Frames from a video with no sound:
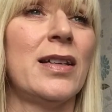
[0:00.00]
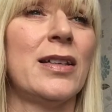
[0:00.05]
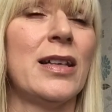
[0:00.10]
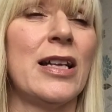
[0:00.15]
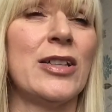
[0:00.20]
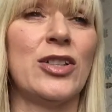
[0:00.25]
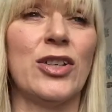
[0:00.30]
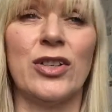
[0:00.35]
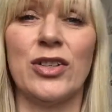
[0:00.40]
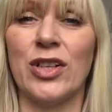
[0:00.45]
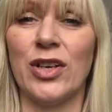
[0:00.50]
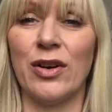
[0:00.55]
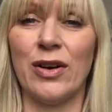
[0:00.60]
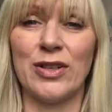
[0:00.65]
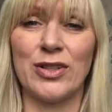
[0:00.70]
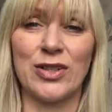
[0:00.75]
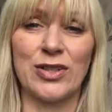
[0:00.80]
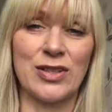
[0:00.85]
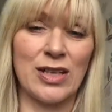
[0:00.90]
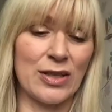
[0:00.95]
I don't know. I
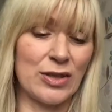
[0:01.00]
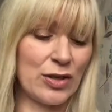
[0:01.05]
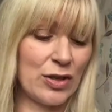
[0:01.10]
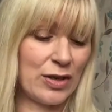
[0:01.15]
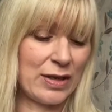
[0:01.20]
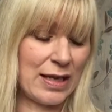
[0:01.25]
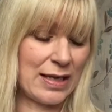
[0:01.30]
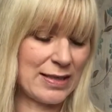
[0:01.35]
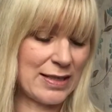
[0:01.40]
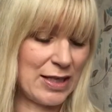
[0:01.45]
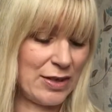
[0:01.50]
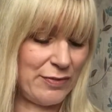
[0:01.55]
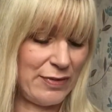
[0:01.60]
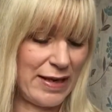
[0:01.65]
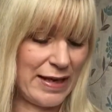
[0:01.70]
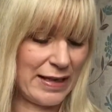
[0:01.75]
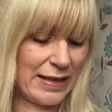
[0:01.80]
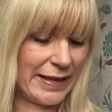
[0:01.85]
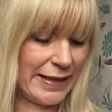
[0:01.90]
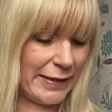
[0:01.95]
don't get it
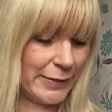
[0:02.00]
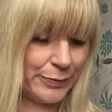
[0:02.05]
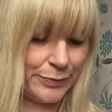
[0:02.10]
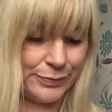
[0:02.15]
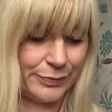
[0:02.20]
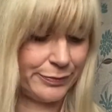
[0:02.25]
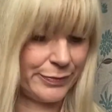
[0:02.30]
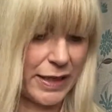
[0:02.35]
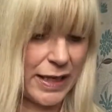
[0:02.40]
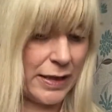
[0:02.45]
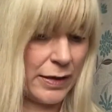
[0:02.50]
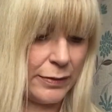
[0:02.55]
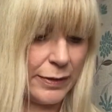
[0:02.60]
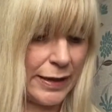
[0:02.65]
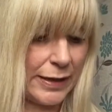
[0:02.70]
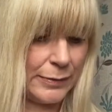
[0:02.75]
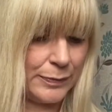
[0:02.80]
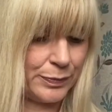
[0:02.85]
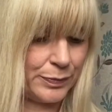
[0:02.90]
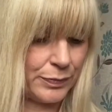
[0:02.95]
really. But
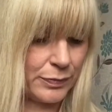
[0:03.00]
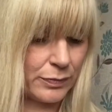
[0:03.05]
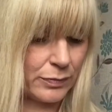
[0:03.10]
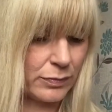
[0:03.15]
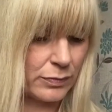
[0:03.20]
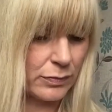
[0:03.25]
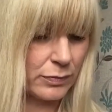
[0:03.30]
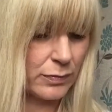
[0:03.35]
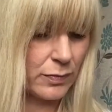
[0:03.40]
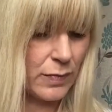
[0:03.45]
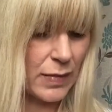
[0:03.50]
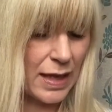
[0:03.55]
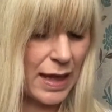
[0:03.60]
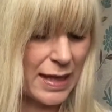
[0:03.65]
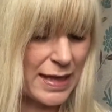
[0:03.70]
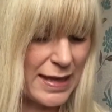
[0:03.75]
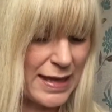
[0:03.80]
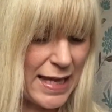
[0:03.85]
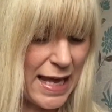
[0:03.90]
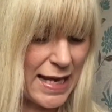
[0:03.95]
anyway,
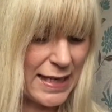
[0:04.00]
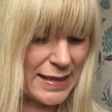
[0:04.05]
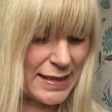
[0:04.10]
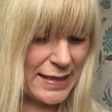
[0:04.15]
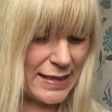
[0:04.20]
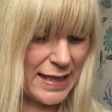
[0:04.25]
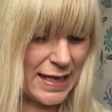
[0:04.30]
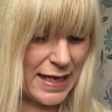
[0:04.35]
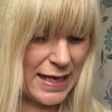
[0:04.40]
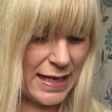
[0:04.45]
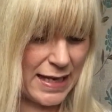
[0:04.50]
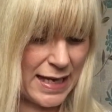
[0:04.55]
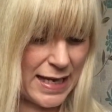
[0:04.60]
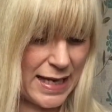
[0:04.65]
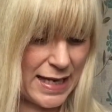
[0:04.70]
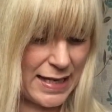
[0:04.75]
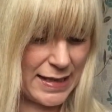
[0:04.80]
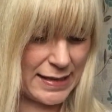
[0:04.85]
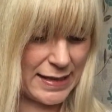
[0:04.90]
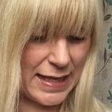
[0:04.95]
next thing
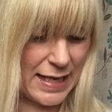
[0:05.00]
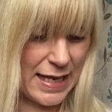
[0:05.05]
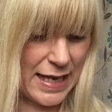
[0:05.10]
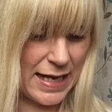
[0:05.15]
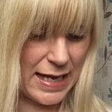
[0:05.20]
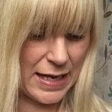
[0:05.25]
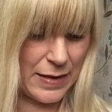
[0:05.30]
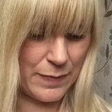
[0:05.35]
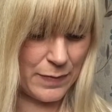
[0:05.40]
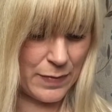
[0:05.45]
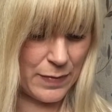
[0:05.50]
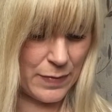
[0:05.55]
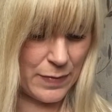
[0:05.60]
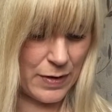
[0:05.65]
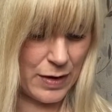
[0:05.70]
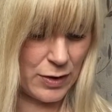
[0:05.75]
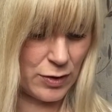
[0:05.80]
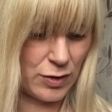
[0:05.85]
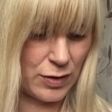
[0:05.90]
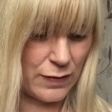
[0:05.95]
is
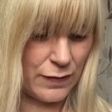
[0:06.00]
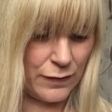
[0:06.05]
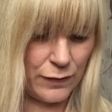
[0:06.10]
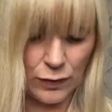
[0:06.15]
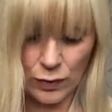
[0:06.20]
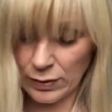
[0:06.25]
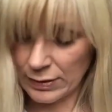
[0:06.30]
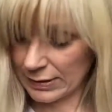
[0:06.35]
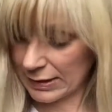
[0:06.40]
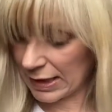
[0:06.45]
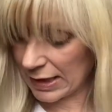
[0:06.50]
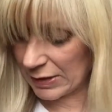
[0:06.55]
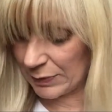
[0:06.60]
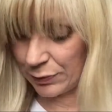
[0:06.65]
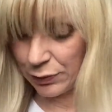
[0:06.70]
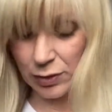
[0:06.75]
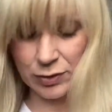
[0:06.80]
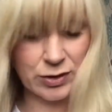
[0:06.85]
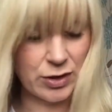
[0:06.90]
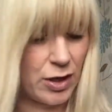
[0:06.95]
another full size
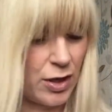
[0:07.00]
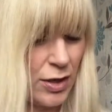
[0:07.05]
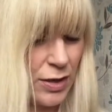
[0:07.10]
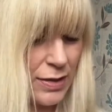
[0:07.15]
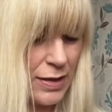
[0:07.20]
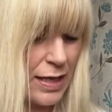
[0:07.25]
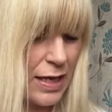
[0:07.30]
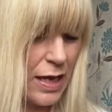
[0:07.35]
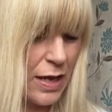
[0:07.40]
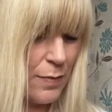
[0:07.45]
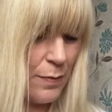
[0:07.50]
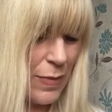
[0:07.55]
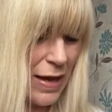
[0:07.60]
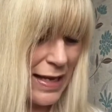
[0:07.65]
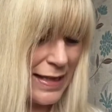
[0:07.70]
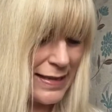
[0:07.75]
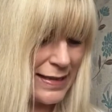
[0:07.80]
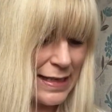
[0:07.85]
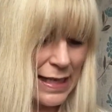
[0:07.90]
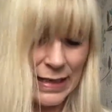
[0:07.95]
product by
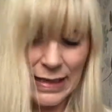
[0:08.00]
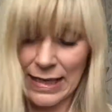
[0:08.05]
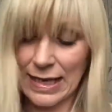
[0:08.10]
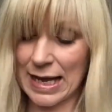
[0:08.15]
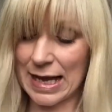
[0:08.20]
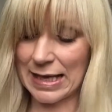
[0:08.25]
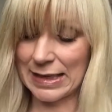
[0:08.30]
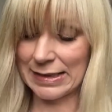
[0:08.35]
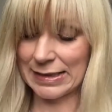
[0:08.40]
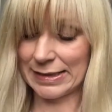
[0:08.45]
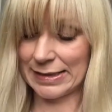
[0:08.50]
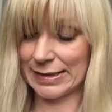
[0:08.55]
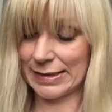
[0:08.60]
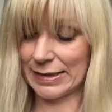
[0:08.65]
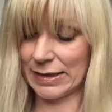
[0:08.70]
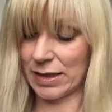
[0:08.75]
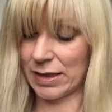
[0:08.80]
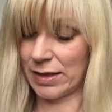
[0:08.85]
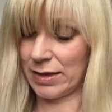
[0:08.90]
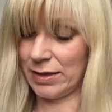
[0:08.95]
Sally
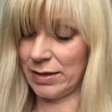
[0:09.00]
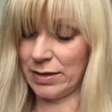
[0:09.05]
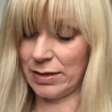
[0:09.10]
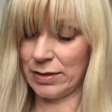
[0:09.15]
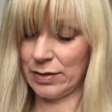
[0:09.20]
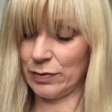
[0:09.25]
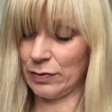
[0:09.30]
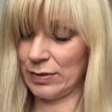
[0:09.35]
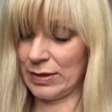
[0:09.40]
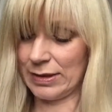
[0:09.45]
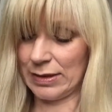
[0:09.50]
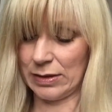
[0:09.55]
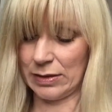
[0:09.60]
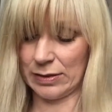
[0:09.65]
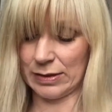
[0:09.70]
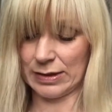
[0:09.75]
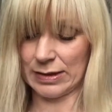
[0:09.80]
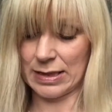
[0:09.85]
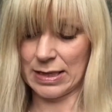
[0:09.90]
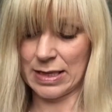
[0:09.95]
Hansen. Oh, this
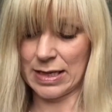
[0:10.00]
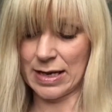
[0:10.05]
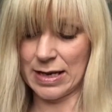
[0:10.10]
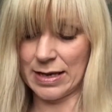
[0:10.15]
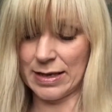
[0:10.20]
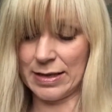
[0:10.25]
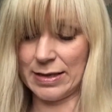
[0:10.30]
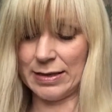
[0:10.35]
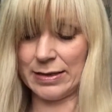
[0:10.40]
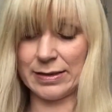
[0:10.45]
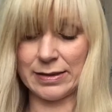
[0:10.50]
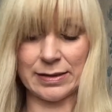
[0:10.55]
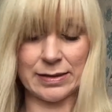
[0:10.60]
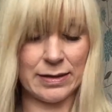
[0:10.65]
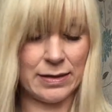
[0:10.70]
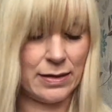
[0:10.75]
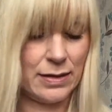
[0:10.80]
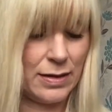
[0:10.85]
looks nice.